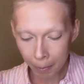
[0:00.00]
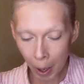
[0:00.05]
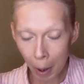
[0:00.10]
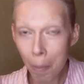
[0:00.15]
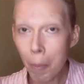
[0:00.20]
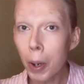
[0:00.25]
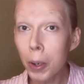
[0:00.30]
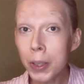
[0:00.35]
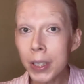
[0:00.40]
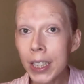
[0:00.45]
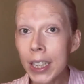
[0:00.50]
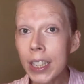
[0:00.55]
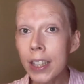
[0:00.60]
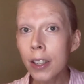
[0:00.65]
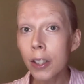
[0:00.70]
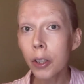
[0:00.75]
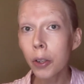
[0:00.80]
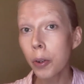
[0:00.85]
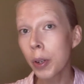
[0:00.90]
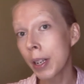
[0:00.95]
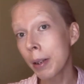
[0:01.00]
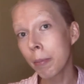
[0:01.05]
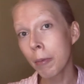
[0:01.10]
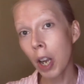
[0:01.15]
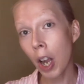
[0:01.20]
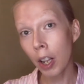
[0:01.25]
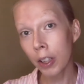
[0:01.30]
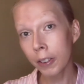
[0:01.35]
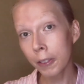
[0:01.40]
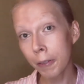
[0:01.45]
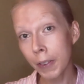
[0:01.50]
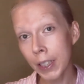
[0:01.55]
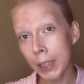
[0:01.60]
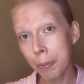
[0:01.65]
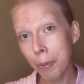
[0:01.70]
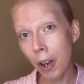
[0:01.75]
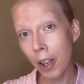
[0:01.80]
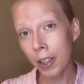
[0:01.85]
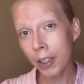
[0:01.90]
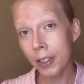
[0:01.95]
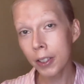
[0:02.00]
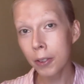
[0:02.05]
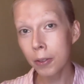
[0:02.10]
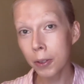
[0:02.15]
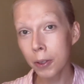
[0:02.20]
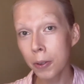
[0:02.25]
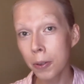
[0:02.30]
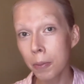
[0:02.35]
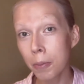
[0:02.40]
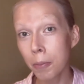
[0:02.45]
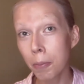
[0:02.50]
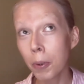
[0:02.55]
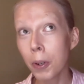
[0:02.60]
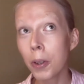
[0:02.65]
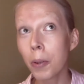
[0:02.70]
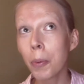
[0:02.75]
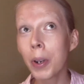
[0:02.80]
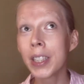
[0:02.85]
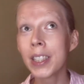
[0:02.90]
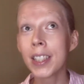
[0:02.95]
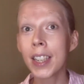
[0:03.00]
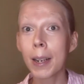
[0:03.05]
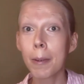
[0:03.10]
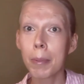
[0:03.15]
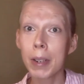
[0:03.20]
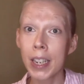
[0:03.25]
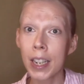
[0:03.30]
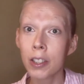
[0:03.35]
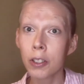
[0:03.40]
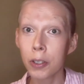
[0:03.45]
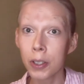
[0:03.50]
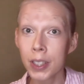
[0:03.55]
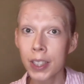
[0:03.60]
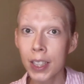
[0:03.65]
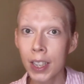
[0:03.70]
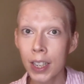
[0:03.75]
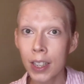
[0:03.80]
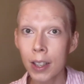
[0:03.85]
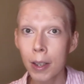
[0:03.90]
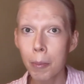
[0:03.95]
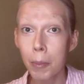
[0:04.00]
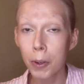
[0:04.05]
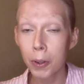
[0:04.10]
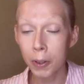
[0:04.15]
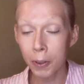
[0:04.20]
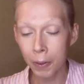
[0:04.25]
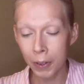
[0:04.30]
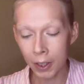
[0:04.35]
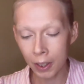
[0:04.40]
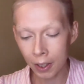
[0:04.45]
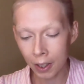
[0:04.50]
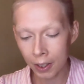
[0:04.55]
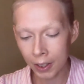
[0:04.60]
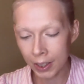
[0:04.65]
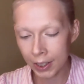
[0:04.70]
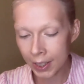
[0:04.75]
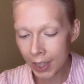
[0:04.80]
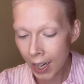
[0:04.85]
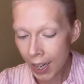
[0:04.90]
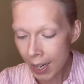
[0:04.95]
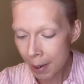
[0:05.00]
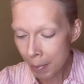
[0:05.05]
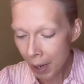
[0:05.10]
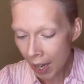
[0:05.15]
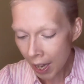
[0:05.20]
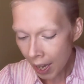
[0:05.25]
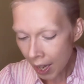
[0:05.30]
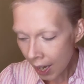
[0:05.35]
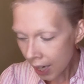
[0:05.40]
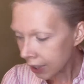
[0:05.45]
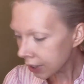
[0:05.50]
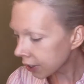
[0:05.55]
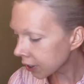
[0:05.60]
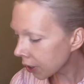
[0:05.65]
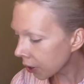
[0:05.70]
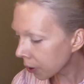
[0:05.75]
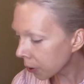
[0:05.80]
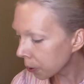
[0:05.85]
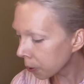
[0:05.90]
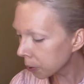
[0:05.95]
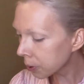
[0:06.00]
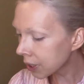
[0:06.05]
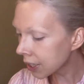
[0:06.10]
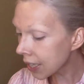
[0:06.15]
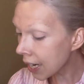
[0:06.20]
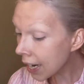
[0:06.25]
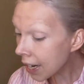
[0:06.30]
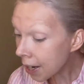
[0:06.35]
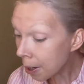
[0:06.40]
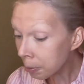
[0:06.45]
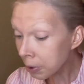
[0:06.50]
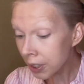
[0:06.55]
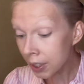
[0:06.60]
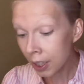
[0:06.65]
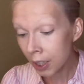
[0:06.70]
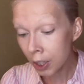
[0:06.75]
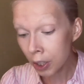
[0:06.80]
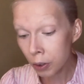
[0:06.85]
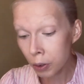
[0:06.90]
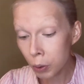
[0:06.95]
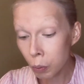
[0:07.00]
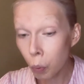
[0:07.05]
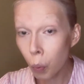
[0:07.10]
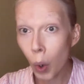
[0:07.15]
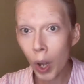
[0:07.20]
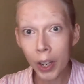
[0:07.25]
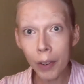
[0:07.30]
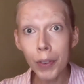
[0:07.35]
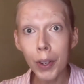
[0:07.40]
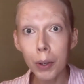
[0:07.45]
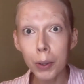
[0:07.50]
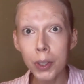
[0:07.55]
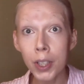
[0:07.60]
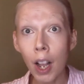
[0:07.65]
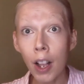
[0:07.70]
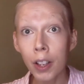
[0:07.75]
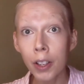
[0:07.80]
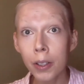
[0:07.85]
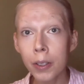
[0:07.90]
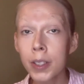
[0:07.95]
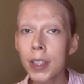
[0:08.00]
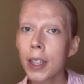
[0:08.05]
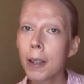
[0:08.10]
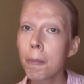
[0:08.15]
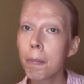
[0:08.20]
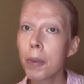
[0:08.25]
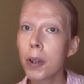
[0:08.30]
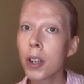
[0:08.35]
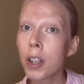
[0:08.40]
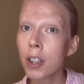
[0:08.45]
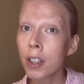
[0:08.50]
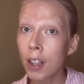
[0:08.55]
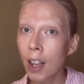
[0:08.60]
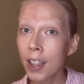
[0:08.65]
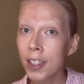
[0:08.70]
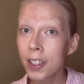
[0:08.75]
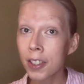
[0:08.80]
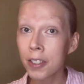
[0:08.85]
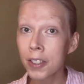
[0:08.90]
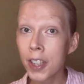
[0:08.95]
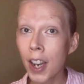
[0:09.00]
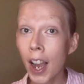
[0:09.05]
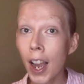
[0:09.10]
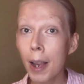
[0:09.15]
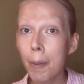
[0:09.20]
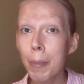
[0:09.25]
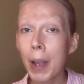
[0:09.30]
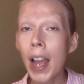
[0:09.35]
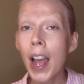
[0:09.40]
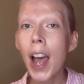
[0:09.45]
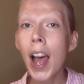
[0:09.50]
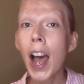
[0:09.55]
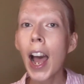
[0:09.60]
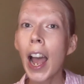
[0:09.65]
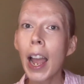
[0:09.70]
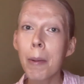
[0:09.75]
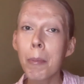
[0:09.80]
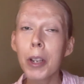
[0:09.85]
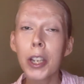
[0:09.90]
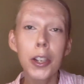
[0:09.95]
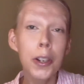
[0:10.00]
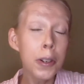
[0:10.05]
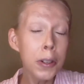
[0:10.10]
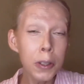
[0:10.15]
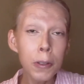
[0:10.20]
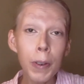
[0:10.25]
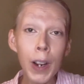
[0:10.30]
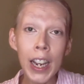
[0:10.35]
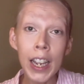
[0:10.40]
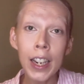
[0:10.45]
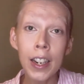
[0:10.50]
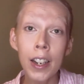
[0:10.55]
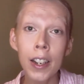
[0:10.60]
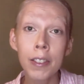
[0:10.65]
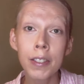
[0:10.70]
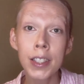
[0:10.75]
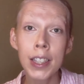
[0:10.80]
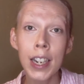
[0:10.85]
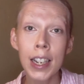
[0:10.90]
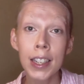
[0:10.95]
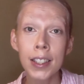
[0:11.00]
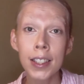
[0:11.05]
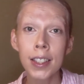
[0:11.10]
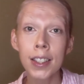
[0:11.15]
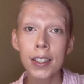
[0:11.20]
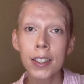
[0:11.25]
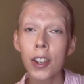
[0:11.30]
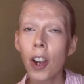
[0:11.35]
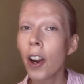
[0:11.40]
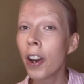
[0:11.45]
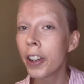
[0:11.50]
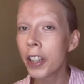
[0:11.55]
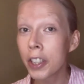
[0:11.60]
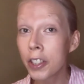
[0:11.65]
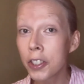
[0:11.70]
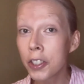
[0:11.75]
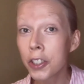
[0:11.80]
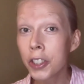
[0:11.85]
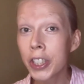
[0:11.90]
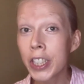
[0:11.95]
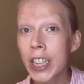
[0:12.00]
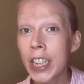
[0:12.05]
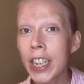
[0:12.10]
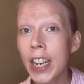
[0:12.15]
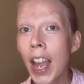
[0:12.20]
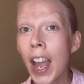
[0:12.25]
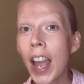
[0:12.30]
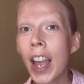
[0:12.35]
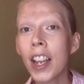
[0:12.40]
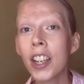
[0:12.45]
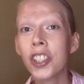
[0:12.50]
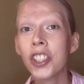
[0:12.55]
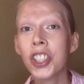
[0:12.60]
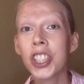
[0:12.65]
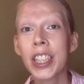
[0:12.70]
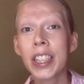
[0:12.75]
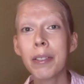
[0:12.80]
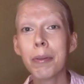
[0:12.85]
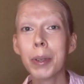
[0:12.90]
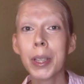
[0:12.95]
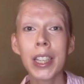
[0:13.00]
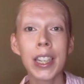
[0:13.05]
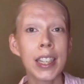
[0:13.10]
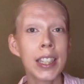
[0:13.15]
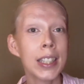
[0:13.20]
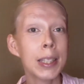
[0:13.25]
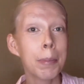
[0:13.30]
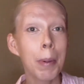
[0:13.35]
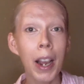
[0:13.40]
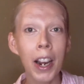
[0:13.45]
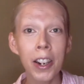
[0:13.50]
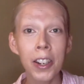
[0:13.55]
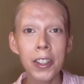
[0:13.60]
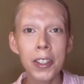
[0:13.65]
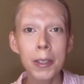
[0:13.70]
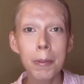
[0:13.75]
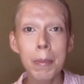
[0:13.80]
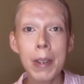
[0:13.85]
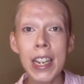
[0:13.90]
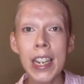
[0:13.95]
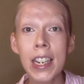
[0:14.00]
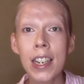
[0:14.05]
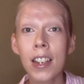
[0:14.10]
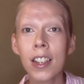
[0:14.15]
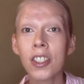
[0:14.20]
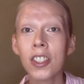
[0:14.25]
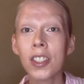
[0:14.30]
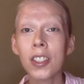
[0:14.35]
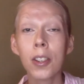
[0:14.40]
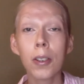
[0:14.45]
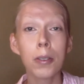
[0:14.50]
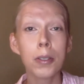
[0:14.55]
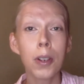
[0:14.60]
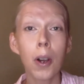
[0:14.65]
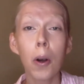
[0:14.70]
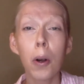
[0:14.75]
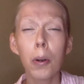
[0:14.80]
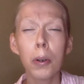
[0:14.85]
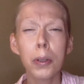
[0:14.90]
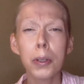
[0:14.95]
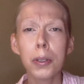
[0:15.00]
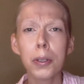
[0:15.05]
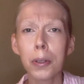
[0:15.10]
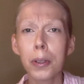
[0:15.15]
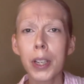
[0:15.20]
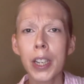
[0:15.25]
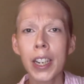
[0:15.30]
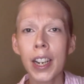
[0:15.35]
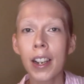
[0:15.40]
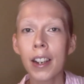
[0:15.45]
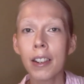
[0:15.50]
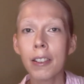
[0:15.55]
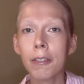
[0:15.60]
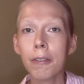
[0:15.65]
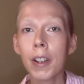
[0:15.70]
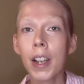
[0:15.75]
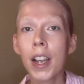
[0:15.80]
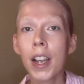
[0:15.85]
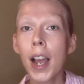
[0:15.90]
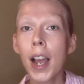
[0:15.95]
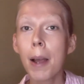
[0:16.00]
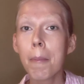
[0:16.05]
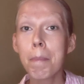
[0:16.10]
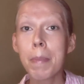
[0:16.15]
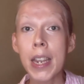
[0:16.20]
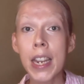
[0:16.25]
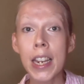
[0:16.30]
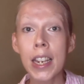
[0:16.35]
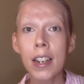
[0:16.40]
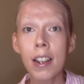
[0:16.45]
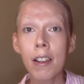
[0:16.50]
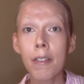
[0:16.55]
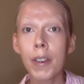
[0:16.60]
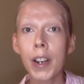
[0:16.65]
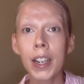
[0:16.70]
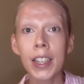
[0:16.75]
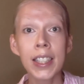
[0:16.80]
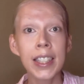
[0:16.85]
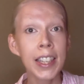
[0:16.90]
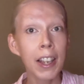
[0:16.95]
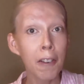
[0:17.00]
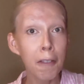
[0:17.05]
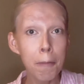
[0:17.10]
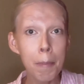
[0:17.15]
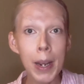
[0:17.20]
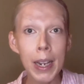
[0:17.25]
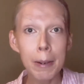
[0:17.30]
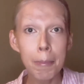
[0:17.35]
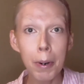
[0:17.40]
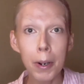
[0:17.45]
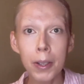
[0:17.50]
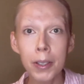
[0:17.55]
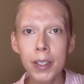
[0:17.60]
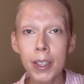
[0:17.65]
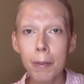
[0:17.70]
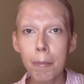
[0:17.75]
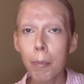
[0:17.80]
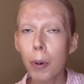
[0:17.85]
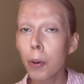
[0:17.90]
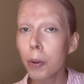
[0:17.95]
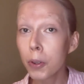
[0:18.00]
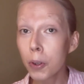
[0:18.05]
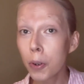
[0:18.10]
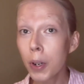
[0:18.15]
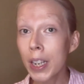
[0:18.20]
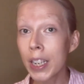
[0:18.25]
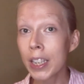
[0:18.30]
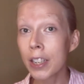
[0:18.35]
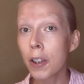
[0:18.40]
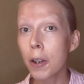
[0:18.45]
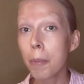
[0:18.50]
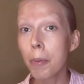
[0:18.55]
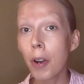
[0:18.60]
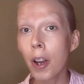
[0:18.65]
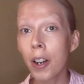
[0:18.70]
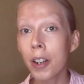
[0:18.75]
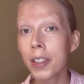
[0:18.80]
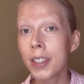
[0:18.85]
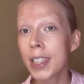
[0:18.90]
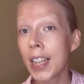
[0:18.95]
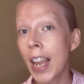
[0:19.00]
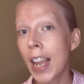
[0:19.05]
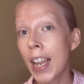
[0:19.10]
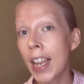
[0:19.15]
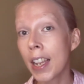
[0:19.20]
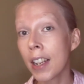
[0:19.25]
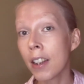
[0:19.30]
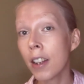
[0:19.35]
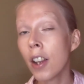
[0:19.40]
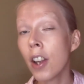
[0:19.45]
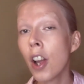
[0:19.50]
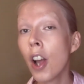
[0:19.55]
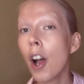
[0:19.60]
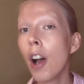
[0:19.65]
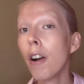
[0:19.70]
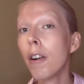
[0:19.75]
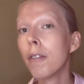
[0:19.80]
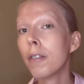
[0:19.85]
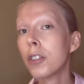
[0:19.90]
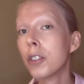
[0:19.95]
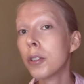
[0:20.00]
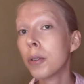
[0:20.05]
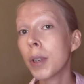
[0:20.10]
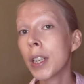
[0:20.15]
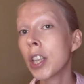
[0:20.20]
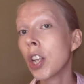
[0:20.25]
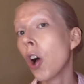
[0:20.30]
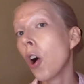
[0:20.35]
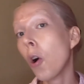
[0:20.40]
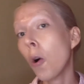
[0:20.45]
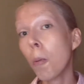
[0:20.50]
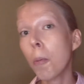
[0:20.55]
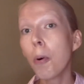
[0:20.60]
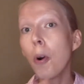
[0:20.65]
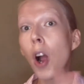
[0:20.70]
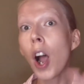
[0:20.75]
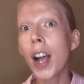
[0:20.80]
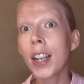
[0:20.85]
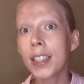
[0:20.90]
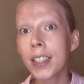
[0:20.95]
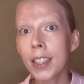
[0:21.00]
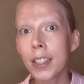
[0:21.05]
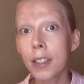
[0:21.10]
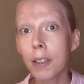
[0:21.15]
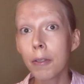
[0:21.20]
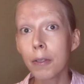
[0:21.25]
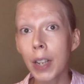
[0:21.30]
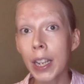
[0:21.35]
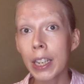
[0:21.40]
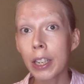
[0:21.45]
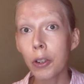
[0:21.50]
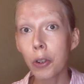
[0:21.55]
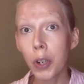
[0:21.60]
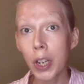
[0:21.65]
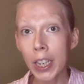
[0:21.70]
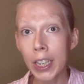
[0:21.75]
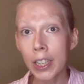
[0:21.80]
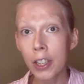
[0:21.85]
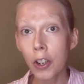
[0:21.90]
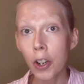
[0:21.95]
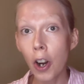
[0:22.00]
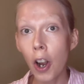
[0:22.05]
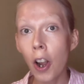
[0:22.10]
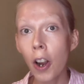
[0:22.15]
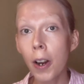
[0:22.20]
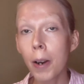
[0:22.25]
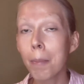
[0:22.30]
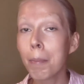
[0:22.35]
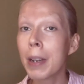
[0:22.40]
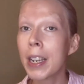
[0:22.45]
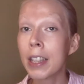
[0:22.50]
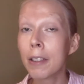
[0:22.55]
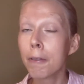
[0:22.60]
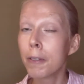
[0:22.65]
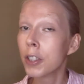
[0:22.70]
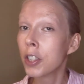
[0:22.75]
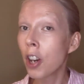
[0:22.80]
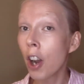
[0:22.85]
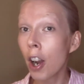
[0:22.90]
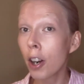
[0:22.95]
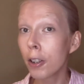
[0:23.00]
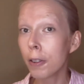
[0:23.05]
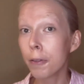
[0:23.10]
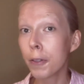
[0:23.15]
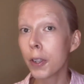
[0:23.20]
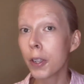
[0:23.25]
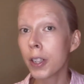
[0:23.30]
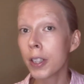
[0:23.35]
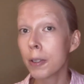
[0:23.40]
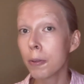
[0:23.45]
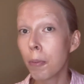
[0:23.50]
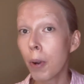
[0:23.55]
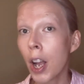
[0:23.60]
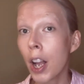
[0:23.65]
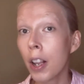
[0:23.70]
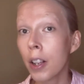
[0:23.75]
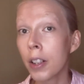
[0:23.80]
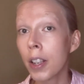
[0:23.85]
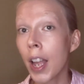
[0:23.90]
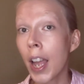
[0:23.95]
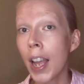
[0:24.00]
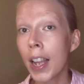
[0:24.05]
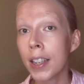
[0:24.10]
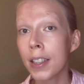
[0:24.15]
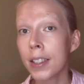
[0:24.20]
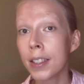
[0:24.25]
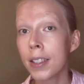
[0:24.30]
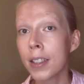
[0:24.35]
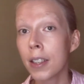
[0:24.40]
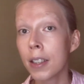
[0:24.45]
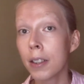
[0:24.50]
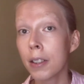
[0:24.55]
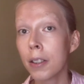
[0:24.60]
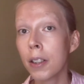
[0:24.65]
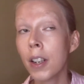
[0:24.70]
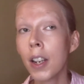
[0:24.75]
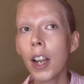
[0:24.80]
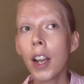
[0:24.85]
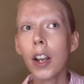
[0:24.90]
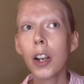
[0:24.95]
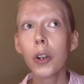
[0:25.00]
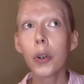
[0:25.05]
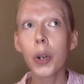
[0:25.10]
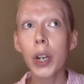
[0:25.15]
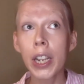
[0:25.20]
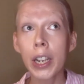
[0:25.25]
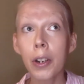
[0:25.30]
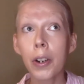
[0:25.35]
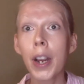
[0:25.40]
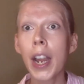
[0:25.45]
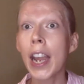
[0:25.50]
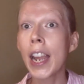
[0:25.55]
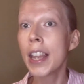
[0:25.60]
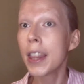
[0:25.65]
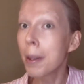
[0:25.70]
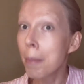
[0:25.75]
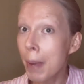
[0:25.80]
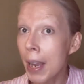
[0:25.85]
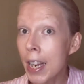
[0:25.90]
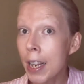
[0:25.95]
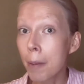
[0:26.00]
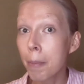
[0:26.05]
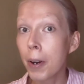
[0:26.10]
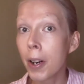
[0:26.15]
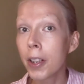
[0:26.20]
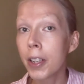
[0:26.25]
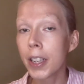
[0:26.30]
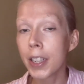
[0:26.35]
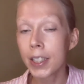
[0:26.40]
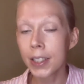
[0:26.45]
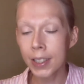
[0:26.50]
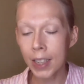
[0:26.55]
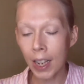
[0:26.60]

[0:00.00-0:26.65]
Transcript: mostly the cream color fix products. Those were the ones that I've been interested in the most for the longest time. So today I'm just going to use one of those colors and then put a gloss on top. I'm a huge fan of Danessa's artistry. She really inspires me. Just her whole story of being a very self-made person, both creating her products and doing the whole process of like creating her art, being the photographer as well as the creator and the makeup artist.